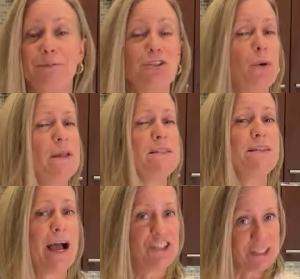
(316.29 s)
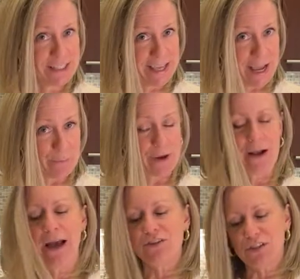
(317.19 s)
So it's not just the camera.
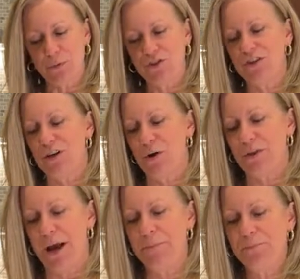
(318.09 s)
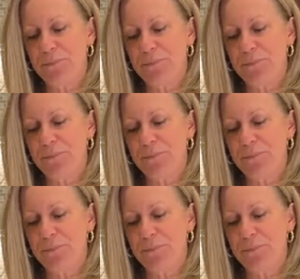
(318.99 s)
I just want you to know that.